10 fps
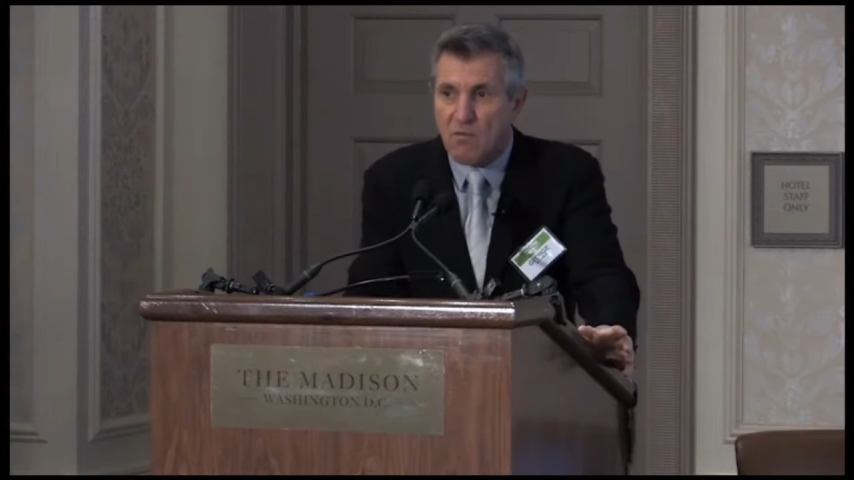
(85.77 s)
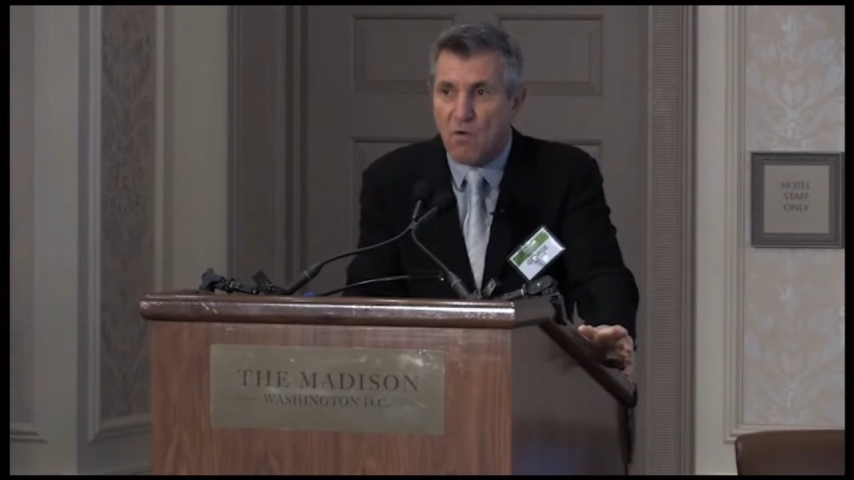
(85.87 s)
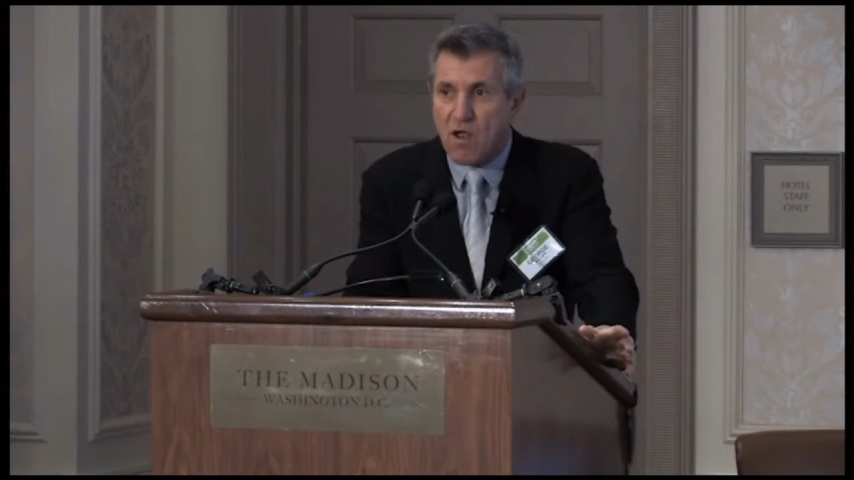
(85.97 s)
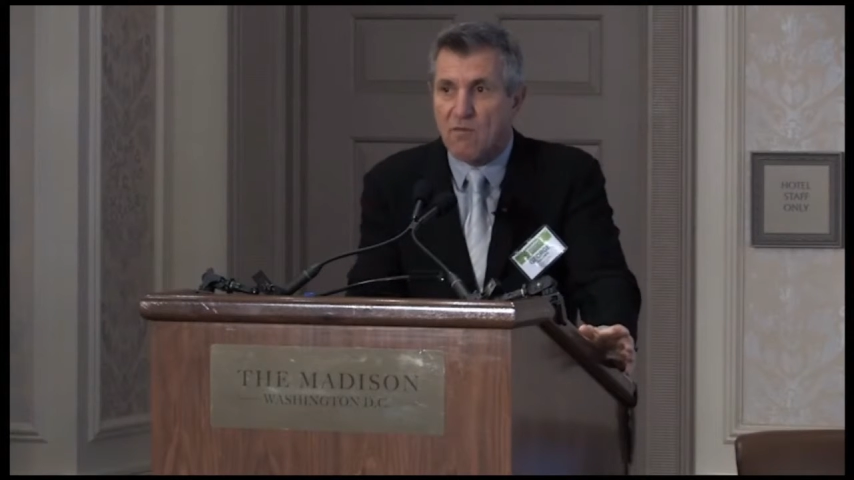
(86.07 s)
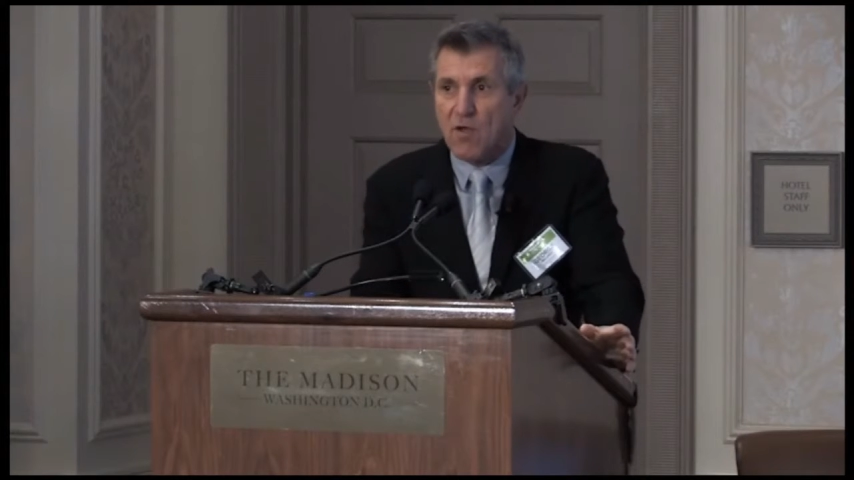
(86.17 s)

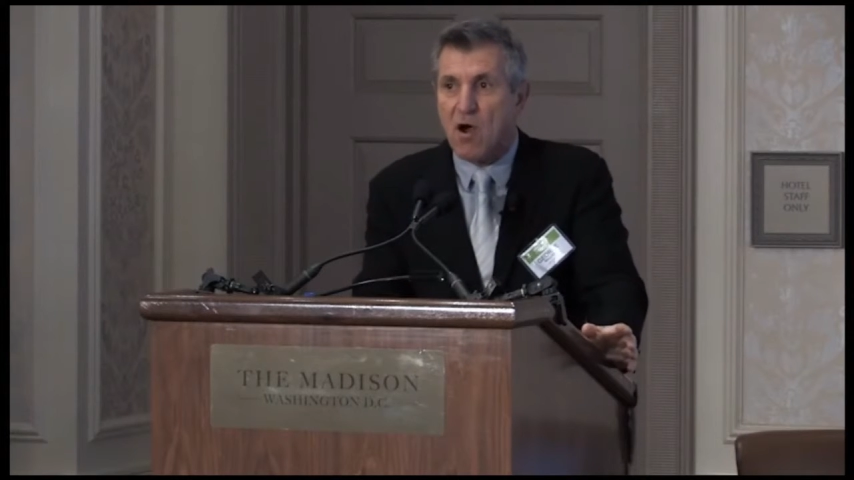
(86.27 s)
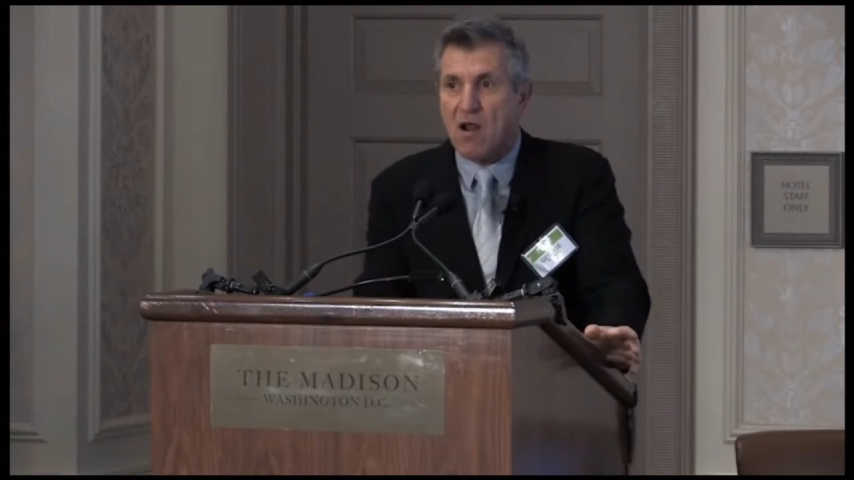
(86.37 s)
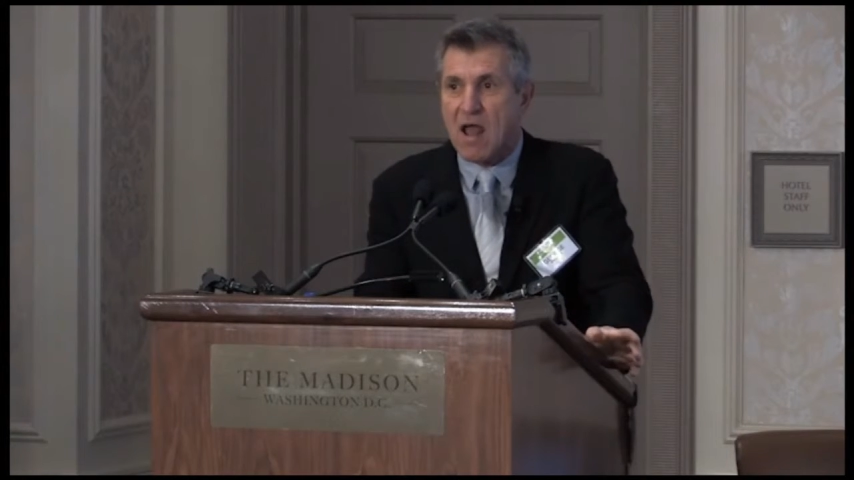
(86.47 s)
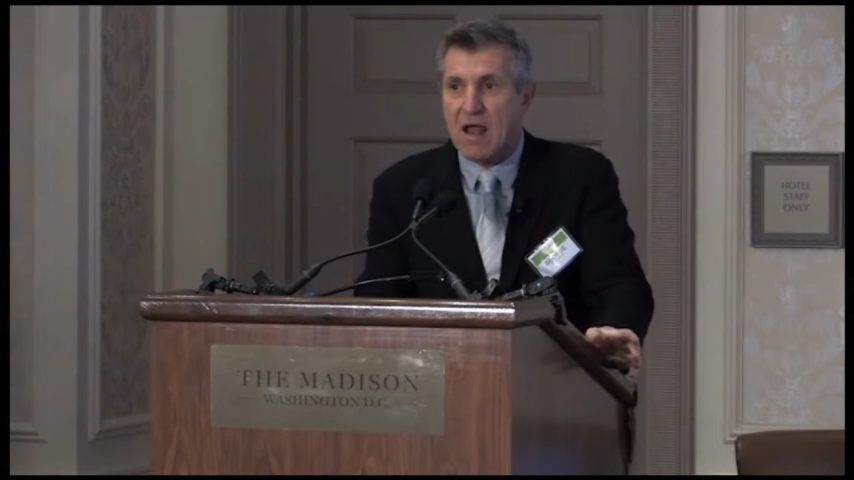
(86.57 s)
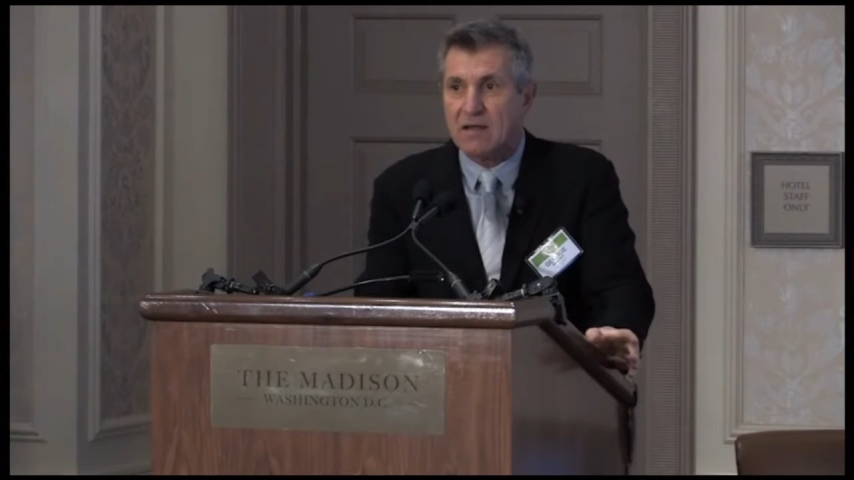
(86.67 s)
where we
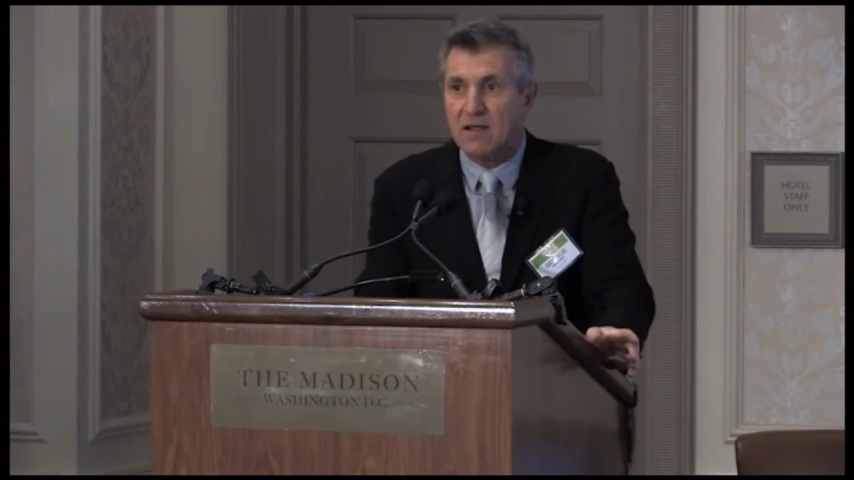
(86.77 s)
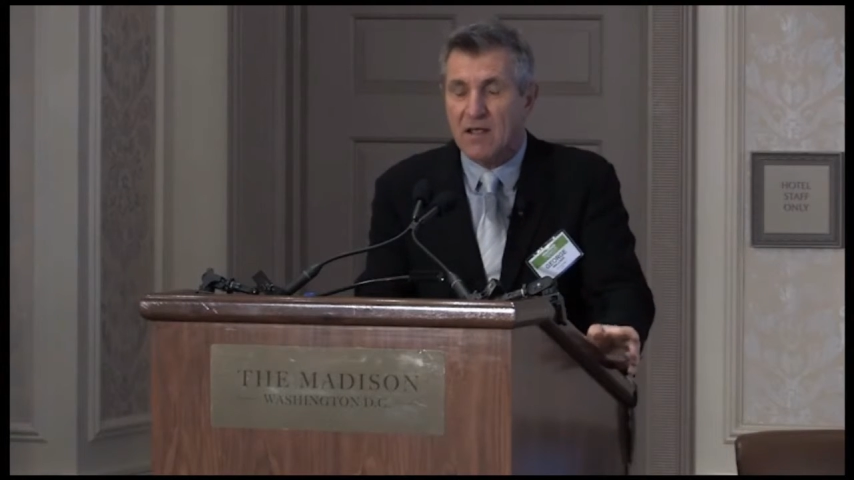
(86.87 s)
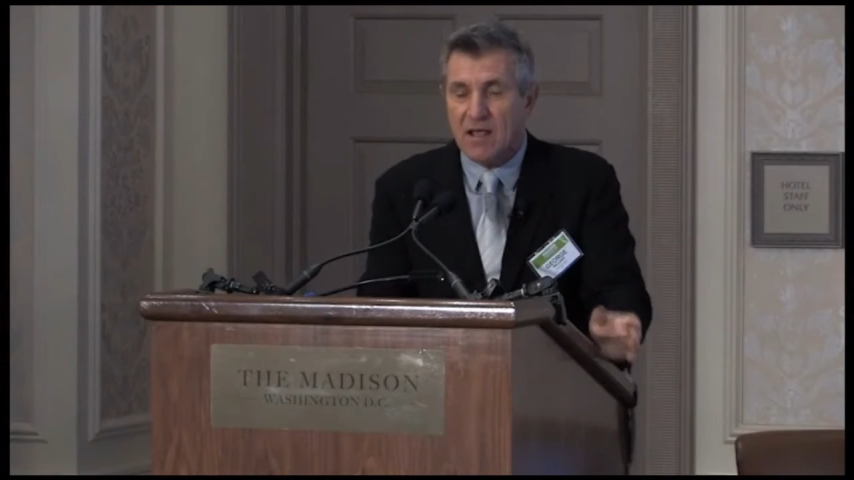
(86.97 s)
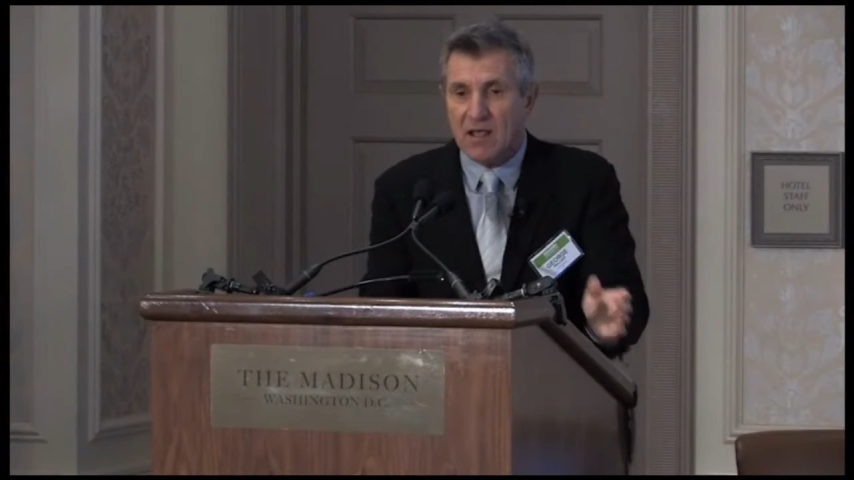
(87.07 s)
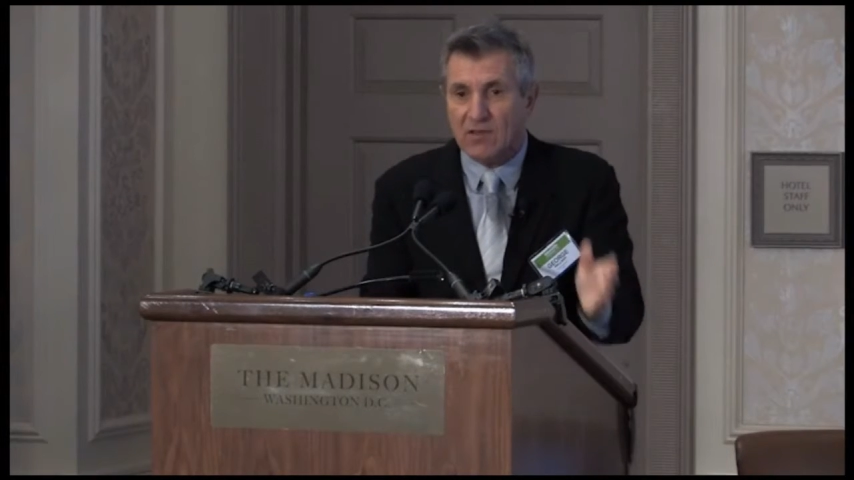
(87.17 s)
are at
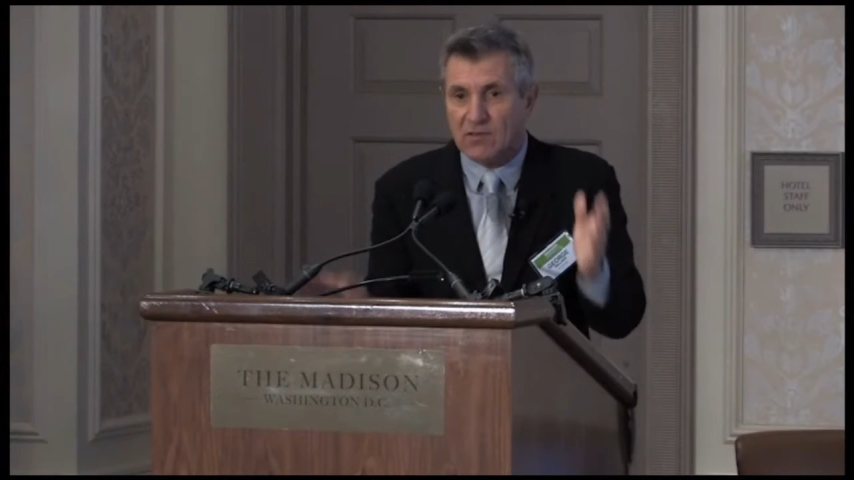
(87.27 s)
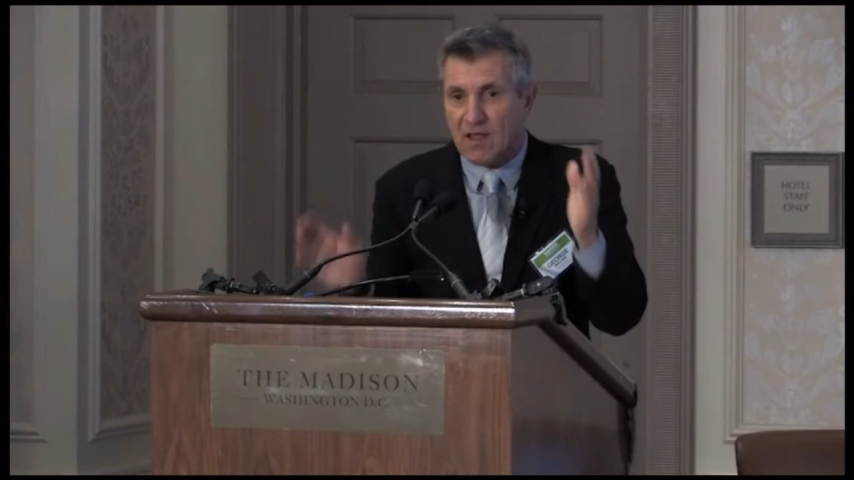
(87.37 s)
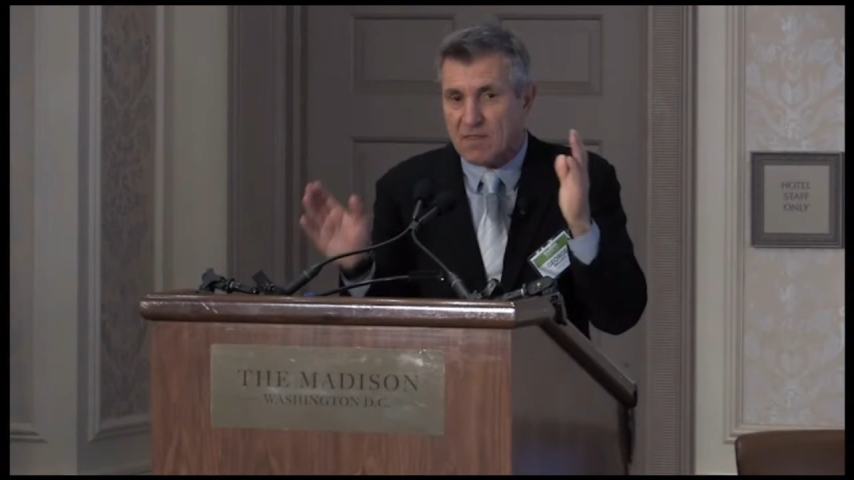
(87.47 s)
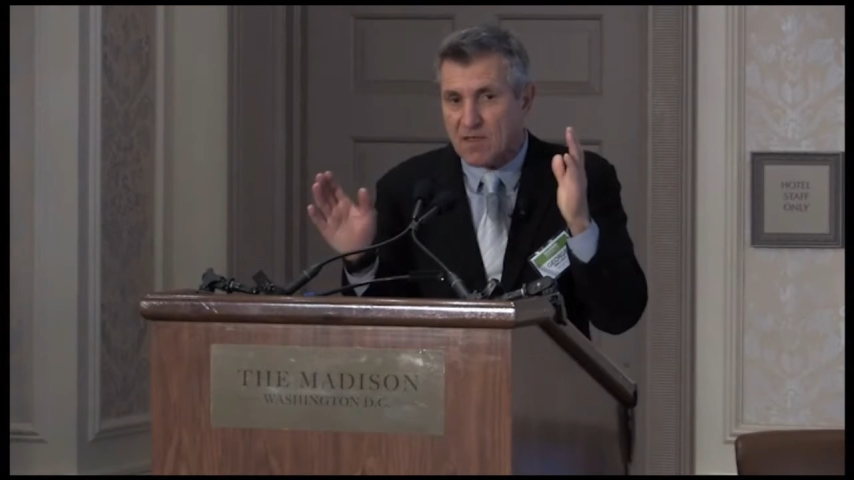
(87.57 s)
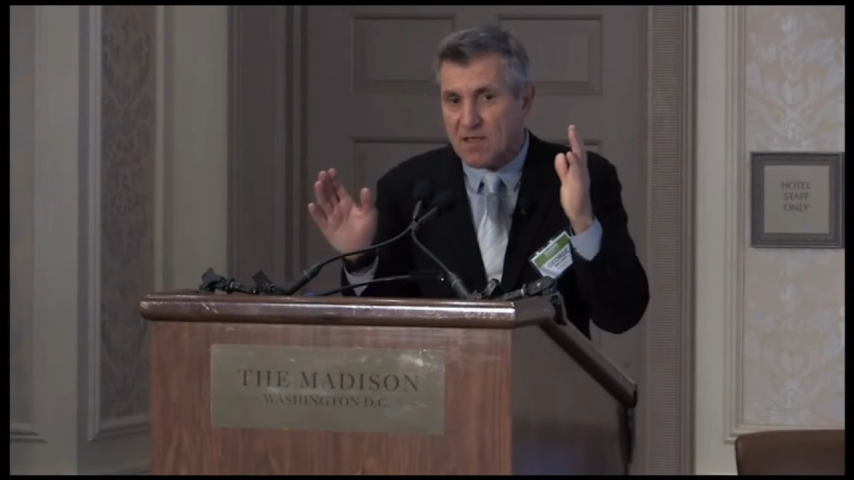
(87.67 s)
is
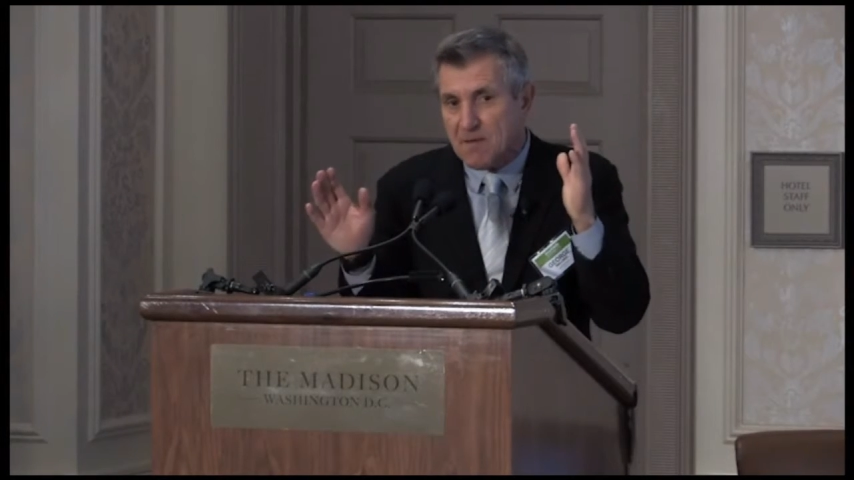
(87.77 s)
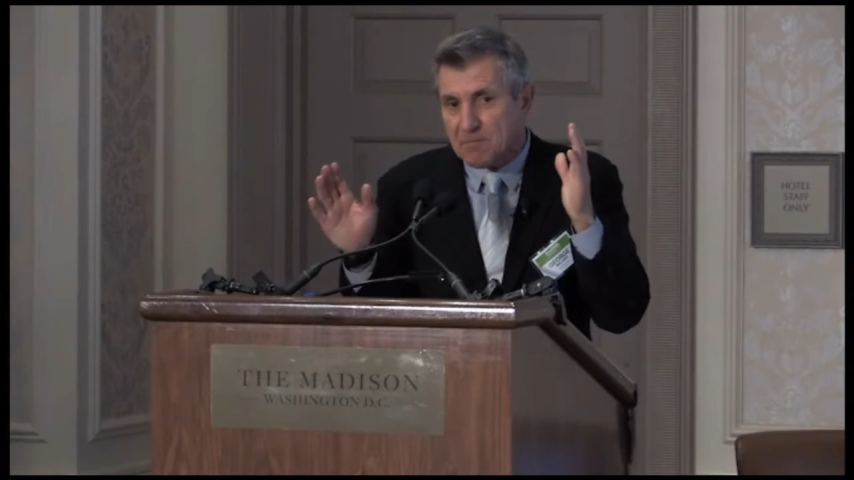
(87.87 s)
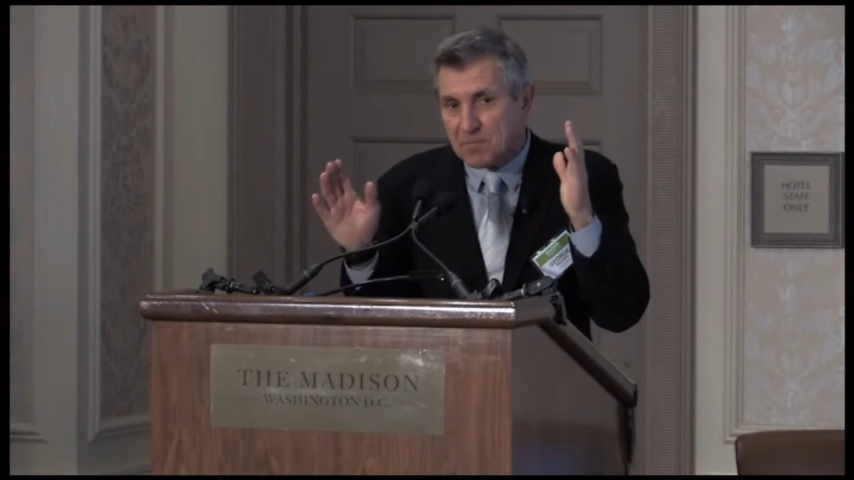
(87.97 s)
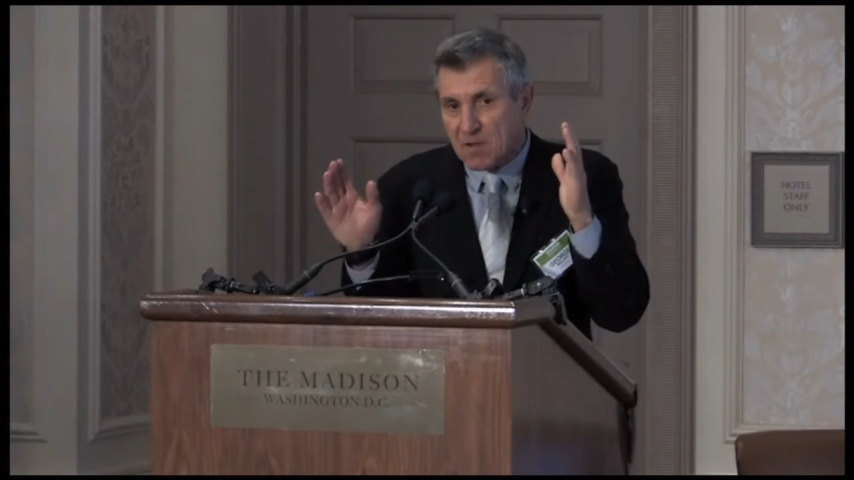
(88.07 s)
that the